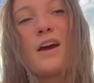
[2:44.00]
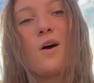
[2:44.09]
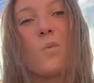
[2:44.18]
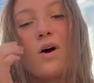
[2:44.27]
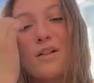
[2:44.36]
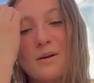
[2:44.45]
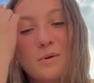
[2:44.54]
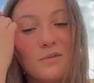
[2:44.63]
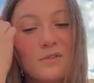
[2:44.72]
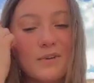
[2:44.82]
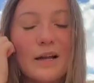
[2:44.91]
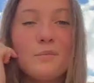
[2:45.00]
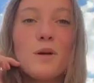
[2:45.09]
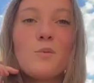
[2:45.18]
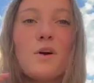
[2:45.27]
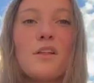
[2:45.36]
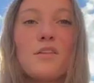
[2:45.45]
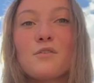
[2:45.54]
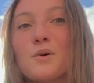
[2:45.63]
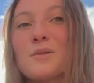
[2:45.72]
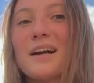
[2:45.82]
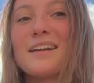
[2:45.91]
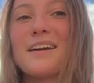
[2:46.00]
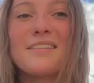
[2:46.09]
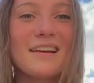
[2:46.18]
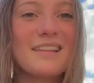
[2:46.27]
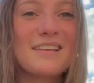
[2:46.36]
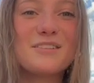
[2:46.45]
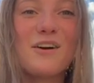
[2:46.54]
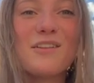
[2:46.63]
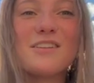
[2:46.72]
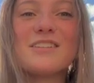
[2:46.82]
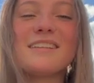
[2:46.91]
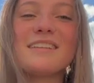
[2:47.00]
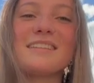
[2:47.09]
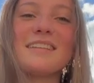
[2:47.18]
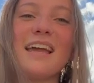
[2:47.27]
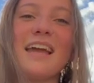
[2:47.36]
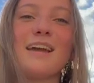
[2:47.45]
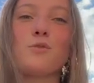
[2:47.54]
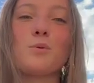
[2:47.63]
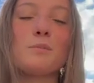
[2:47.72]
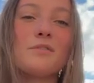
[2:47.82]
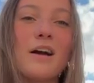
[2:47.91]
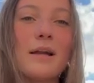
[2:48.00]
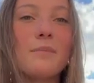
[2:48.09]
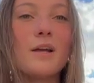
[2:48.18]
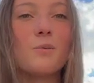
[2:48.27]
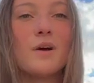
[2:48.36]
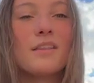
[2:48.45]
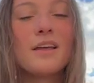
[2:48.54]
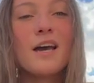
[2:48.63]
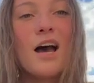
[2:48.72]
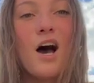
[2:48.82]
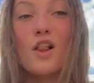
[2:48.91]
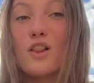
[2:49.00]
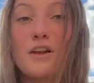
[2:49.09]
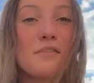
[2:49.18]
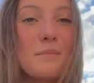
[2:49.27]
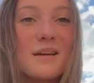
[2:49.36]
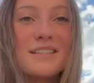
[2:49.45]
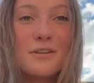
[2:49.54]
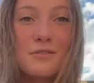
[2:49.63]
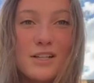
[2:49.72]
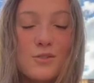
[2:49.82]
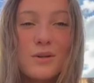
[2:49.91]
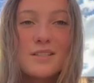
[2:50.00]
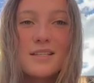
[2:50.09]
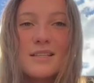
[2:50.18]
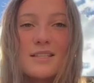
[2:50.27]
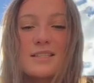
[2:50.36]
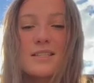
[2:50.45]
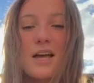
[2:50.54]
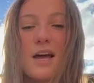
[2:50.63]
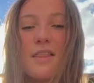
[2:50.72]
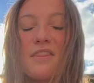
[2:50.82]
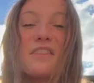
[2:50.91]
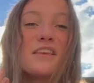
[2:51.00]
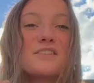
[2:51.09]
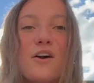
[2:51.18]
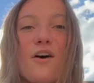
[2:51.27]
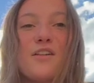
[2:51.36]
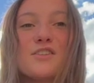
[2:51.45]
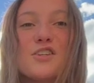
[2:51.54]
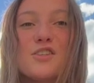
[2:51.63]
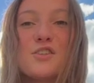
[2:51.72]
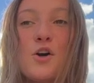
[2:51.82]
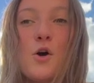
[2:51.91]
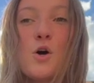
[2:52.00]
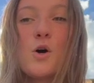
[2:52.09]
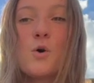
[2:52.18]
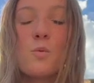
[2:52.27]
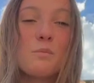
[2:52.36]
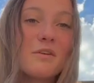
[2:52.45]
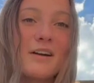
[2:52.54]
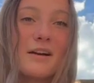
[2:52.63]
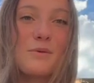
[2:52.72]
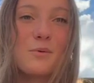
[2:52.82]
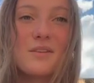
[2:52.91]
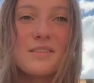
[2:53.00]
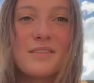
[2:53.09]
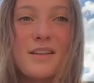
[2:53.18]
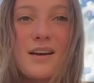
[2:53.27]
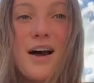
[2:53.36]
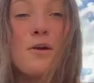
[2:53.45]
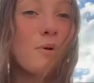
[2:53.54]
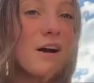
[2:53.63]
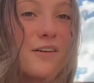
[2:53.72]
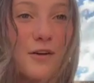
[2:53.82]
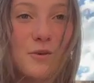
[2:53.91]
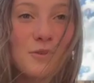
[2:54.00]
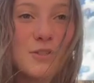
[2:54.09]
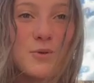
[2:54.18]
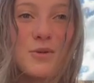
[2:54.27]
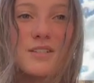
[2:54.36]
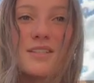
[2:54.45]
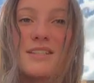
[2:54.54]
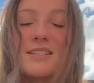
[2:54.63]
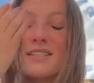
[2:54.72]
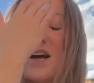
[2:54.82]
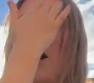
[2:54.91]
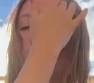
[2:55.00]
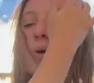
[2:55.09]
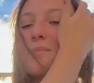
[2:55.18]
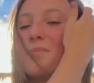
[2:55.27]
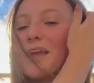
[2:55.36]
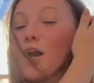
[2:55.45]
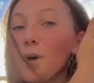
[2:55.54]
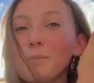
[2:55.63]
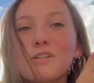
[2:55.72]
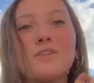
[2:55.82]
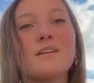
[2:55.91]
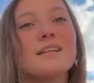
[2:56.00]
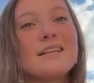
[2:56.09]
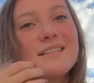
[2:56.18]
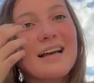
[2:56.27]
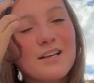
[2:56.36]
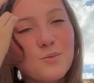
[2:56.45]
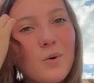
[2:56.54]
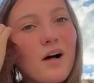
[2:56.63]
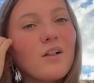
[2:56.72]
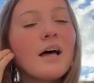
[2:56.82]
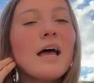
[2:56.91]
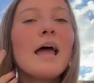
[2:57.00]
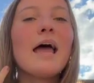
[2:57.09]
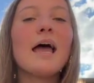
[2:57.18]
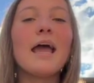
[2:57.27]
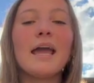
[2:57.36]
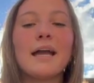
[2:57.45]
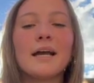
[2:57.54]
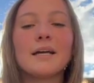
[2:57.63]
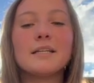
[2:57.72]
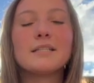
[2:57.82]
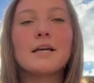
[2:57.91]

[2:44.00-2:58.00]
Well, it would provide me with a full ride, unlike these colleges, and would provide me with a lot of amazing resources. These colleges would provide me with unparalleled resources and opportunities as well. And